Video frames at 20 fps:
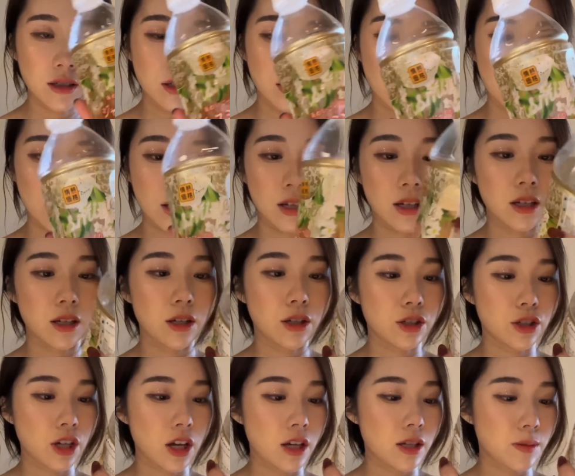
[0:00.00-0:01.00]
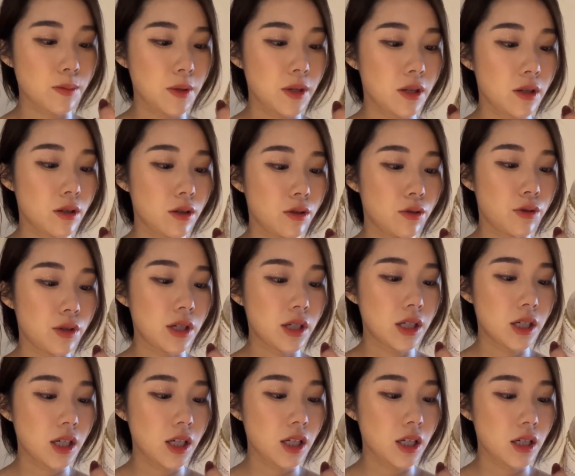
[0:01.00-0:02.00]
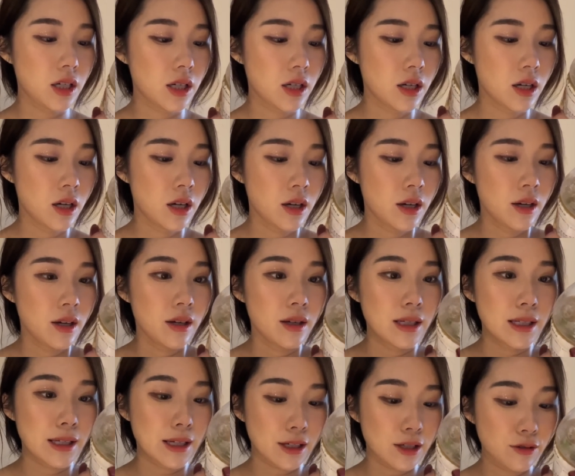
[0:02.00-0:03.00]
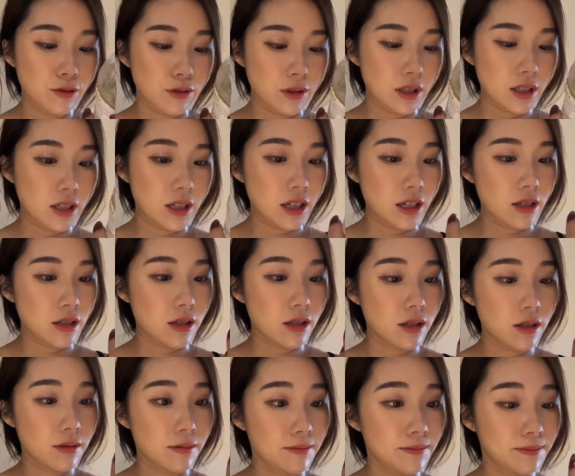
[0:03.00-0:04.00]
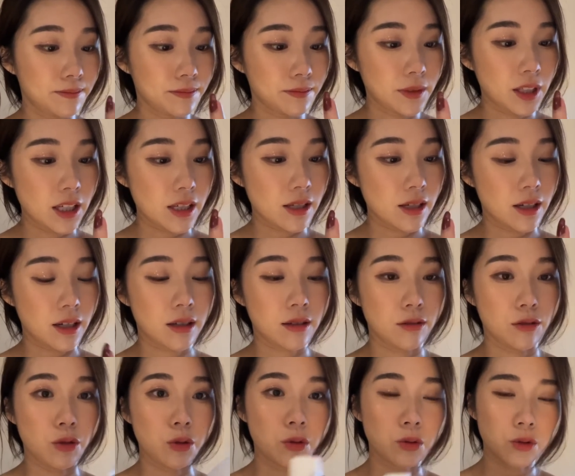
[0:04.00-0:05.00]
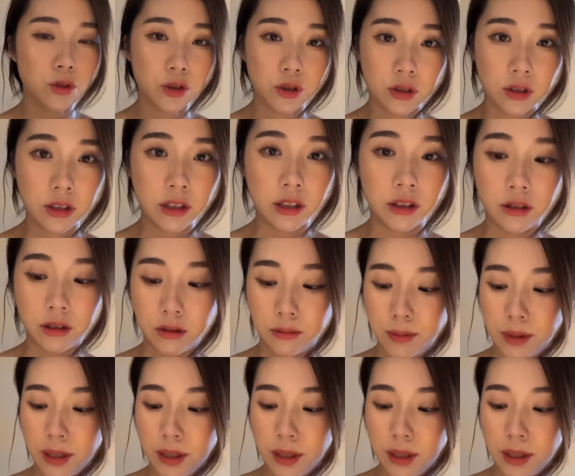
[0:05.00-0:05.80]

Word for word: It's a jasmine green tea. It's actually really nice. There's like no sugar at all